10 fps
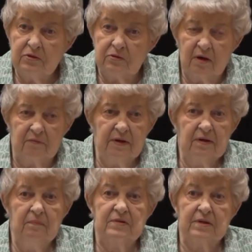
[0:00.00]
a picture of
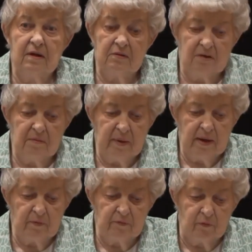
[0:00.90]
it and sent it to the
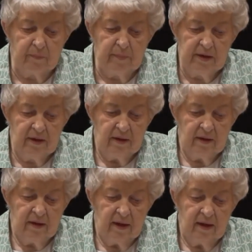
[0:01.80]
paper for me.
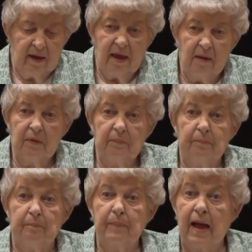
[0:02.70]
And
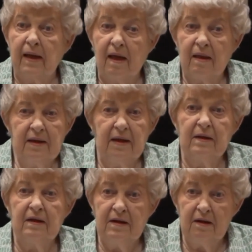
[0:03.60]
by
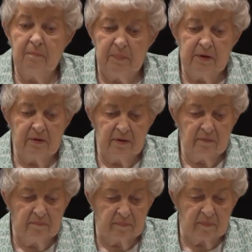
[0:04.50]
golly, it did appear
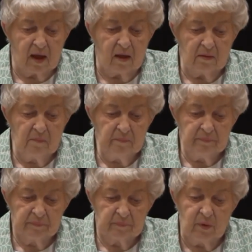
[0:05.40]
in the
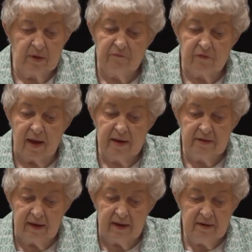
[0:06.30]
column one
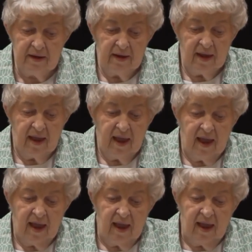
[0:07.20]
fine day
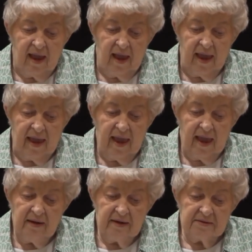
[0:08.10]

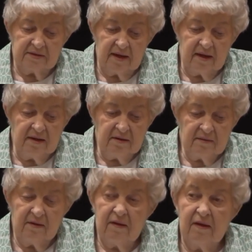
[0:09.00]
and it
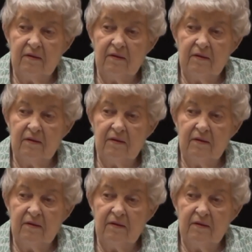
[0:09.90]
said,